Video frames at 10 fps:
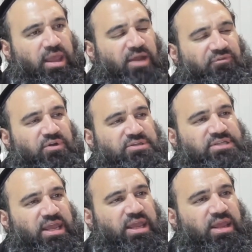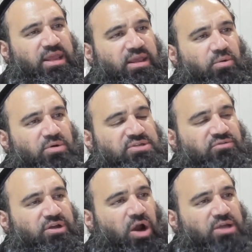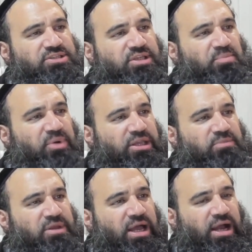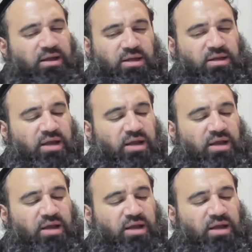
If you're saying it was in regards to the Brit Milah,